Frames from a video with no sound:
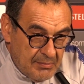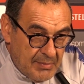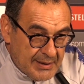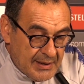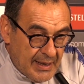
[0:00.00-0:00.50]

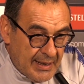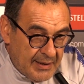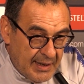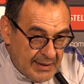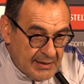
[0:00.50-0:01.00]
But uh, at
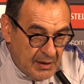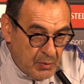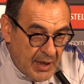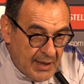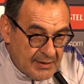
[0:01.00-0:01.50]
the end, uh,
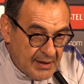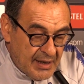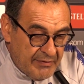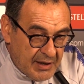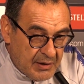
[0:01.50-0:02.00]
we had uh,
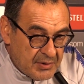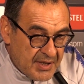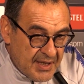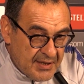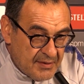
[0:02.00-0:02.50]
a very good
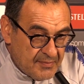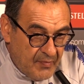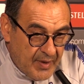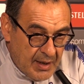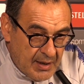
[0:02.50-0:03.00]
season.
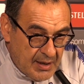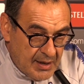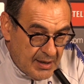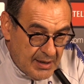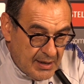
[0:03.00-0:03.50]

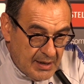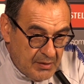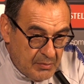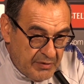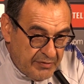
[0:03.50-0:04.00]

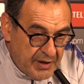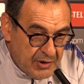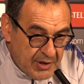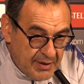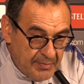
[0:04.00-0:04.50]
Uh, we
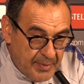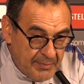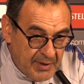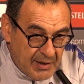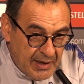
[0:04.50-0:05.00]
finished uh, the
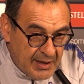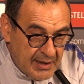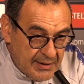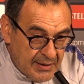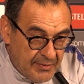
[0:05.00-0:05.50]
Premier League
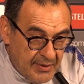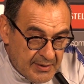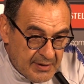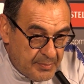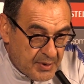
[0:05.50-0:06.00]
in the
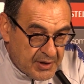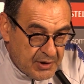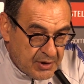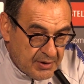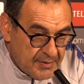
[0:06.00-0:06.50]
third
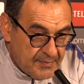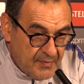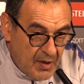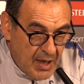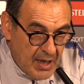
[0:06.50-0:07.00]
position.
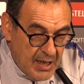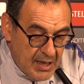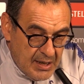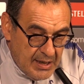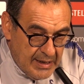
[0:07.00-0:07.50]

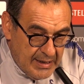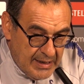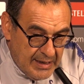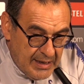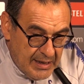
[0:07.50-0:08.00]

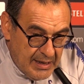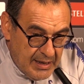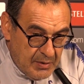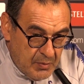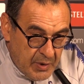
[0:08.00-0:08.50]

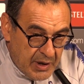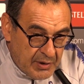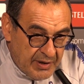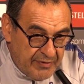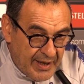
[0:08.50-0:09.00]
Uh, we
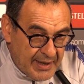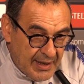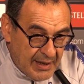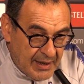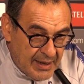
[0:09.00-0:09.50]
got the
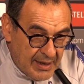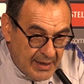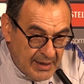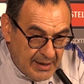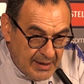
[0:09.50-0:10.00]
final
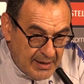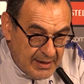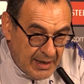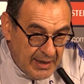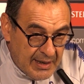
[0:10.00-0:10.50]
uh,
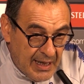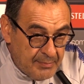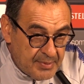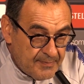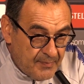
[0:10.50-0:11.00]
in League Cup,